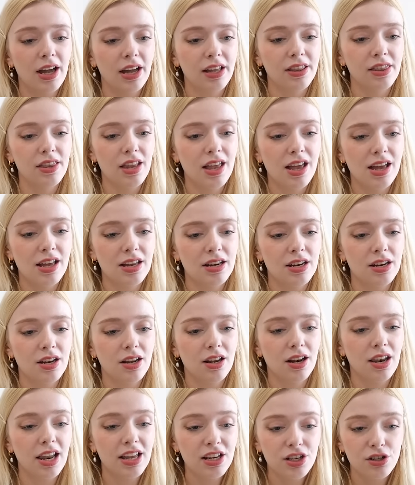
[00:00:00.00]
and
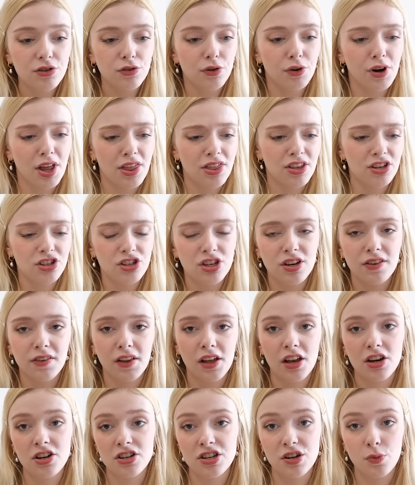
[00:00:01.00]
then later on I think she
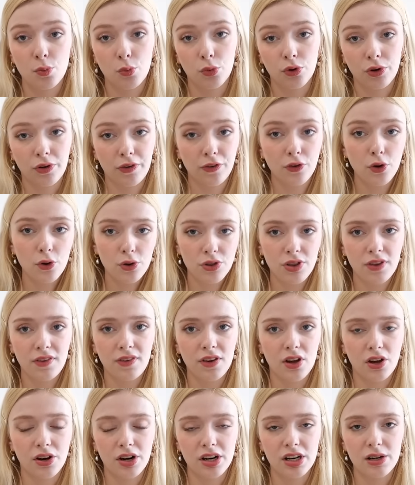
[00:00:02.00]
decided she didn't want to stock this
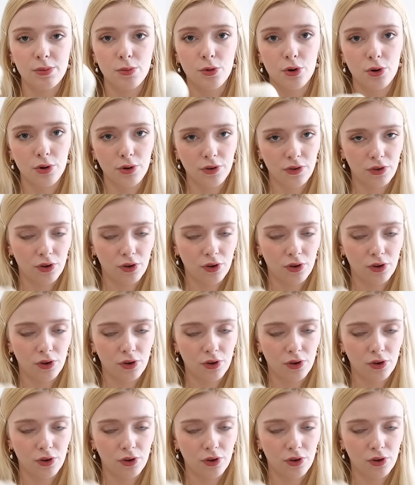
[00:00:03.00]
yarn anymore,